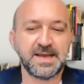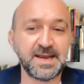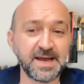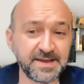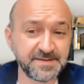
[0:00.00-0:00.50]

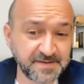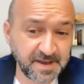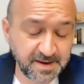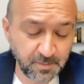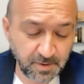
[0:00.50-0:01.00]
and I
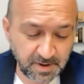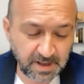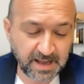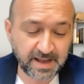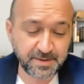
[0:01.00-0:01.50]
said,
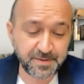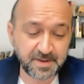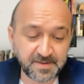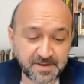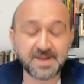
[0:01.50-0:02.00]
well, I
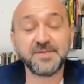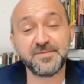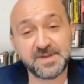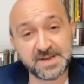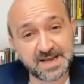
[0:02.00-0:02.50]
think that
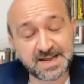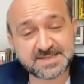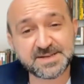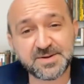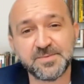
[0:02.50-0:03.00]
even in
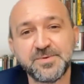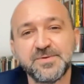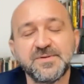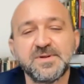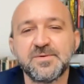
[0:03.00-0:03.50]
classical
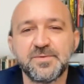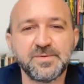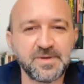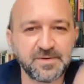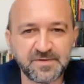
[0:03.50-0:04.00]
music,
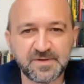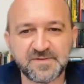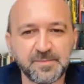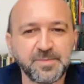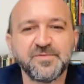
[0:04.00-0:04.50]
there's the
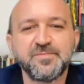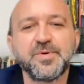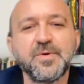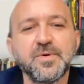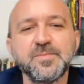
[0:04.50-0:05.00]
example of
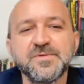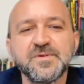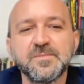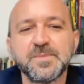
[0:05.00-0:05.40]
Baroque music,